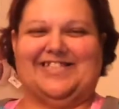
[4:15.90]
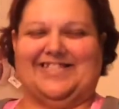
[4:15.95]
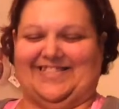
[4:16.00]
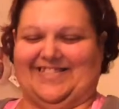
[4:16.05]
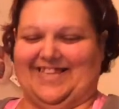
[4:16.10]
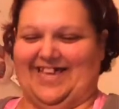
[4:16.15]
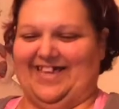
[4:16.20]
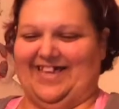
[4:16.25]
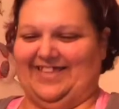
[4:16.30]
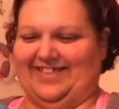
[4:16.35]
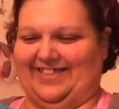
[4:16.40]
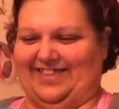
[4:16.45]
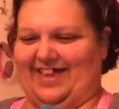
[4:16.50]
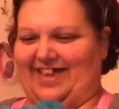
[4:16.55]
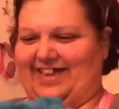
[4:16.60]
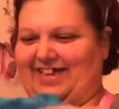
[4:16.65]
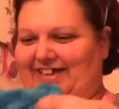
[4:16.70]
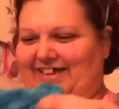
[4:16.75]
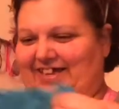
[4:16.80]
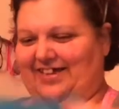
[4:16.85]
sent
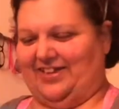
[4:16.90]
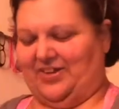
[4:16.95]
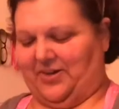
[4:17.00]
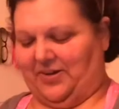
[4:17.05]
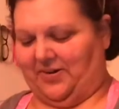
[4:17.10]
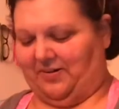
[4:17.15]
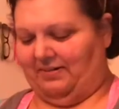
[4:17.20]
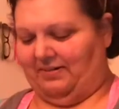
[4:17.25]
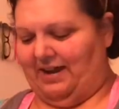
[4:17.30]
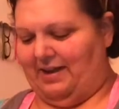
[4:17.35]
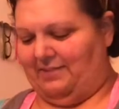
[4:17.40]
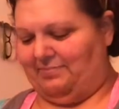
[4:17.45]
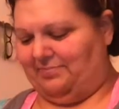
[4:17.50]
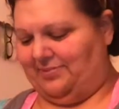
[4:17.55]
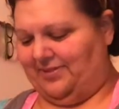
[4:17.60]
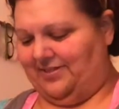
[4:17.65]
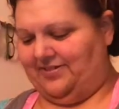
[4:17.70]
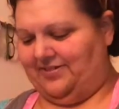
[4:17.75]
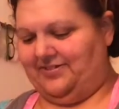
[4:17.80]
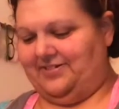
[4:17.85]
like a crap
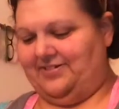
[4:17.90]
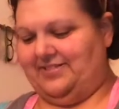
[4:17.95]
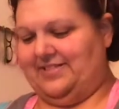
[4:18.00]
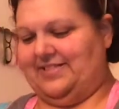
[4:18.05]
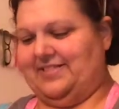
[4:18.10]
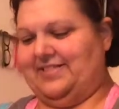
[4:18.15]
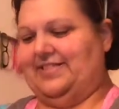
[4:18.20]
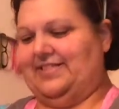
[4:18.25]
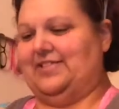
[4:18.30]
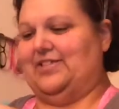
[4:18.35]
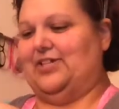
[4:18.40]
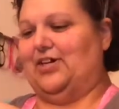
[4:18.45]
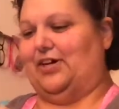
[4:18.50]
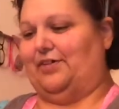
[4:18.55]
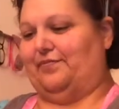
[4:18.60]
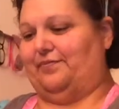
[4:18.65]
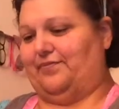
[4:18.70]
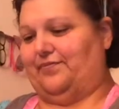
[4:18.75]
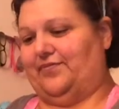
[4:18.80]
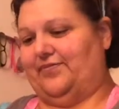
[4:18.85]
load of stuff.